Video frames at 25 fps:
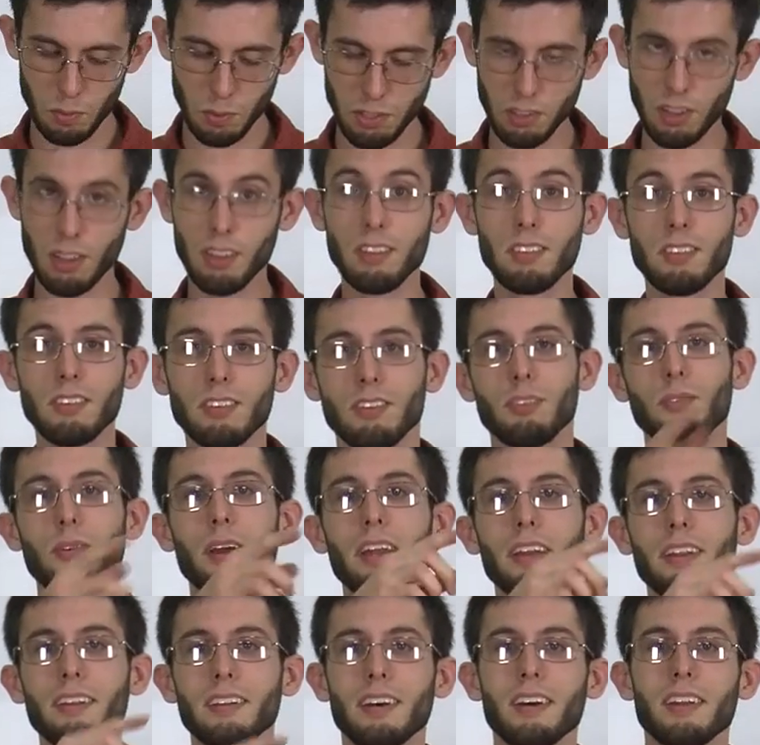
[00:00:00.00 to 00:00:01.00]
We saw this in
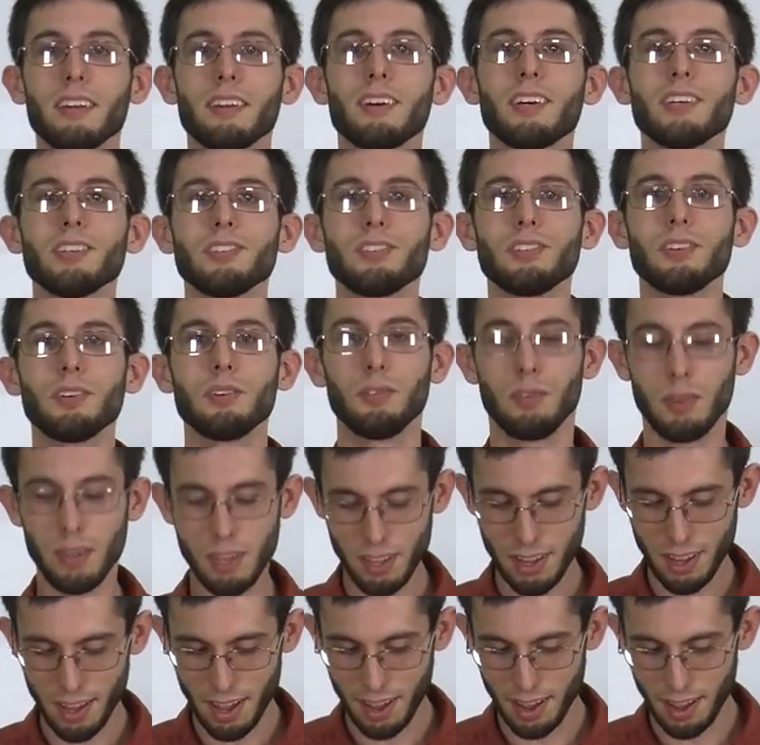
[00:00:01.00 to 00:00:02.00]
Pteranodon also.
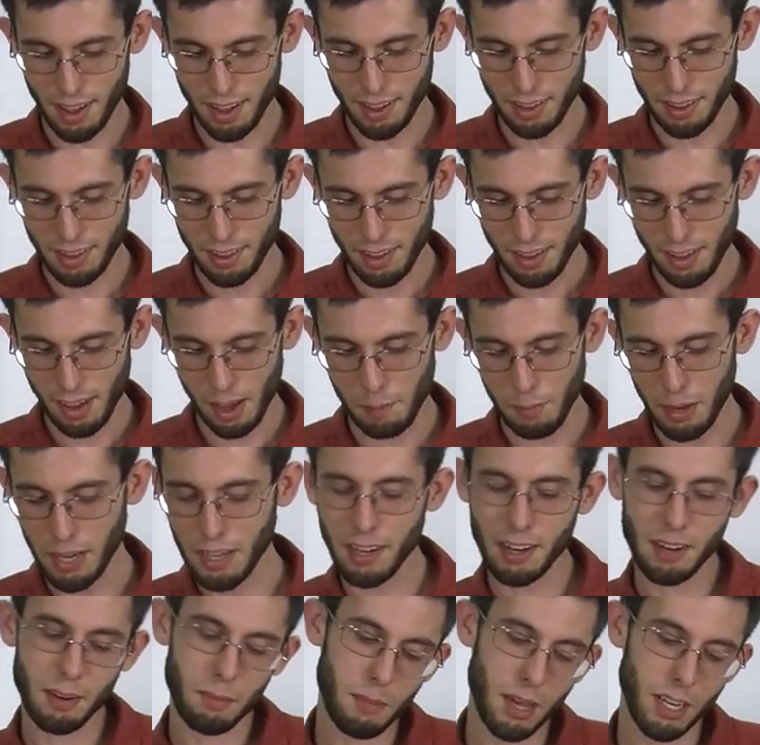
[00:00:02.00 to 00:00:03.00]
Uh, I might
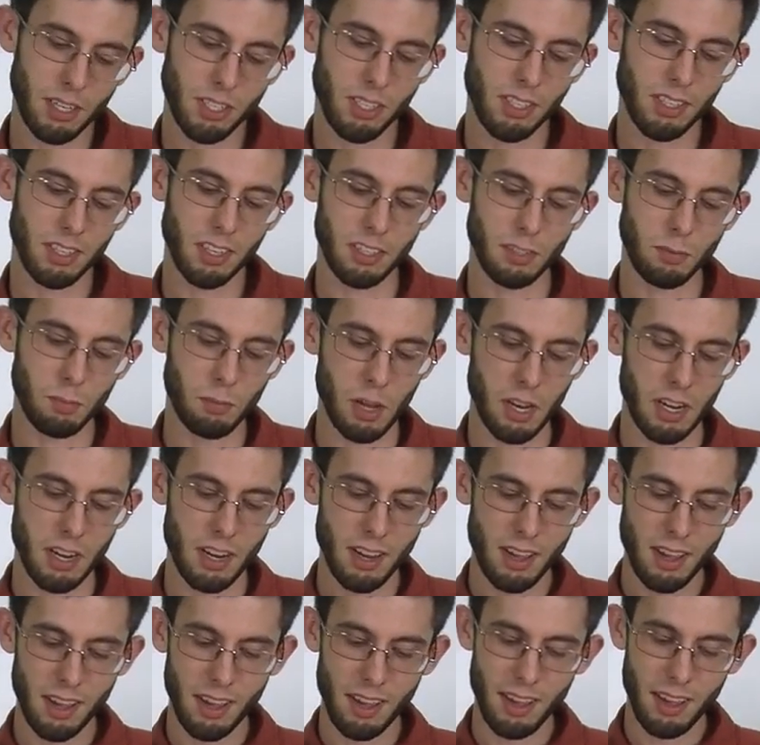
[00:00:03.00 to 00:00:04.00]
not have mentioned this, but